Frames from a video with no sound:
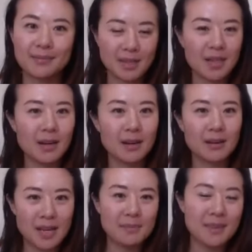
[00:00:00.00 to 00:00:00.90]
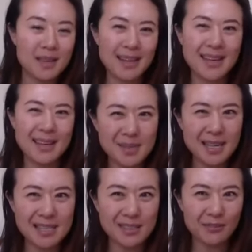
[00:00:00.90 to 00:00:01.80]
it keeps
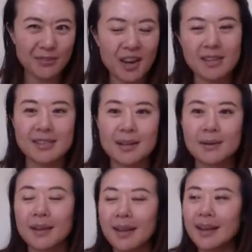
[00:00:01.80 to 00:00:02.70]
things fun. So like